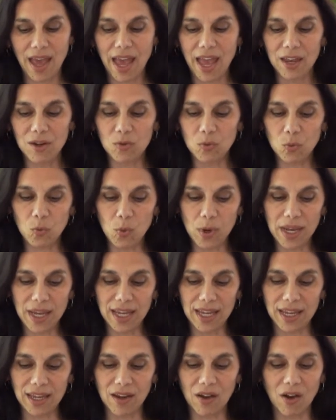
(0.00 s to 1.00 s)
And
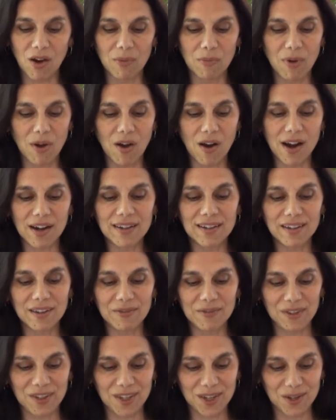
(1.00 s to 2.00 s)
we are part
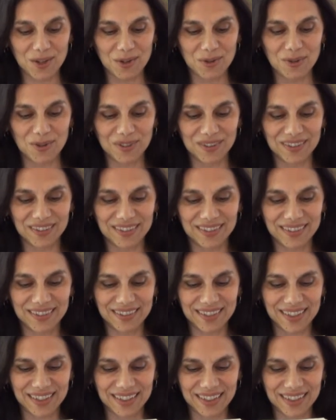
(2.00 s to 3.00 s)
of you,
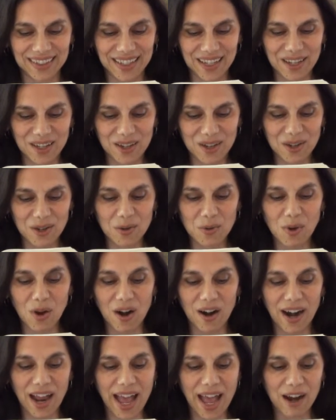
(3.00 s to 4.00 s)
who
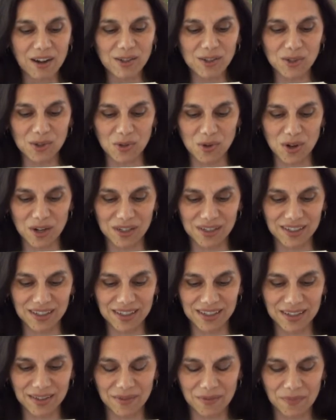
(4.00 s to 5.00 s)
are our
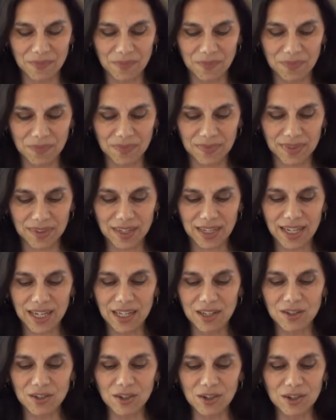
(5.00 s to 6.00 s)
source,
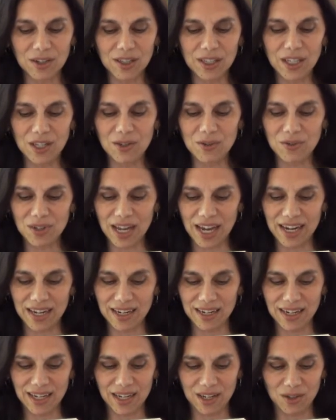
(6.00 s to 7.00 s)
eternally
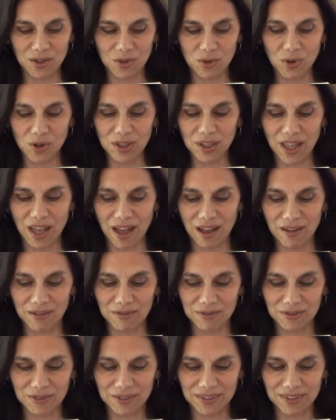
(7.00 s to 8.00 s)
united in your love,
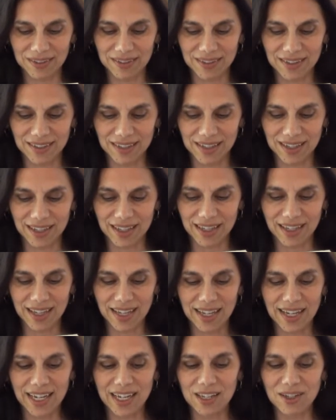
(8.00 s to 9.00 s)

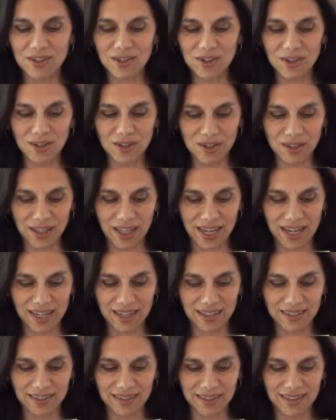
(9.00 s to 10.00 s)
eternally
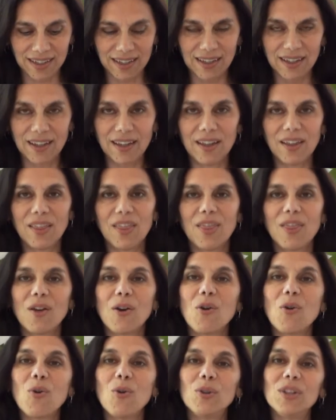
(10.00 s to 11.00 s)
the
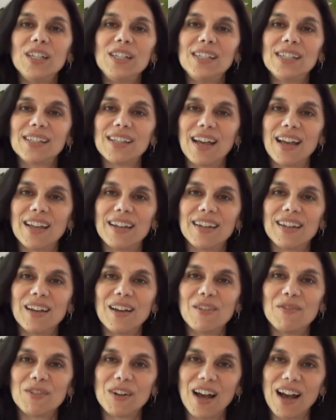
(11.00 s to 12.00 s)
Holy Son
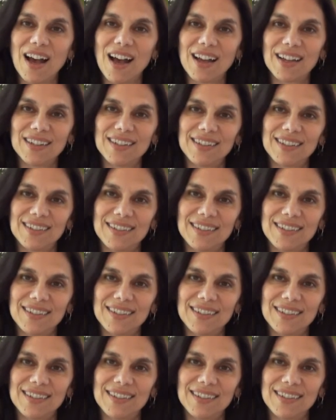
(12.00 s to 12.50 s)
of God.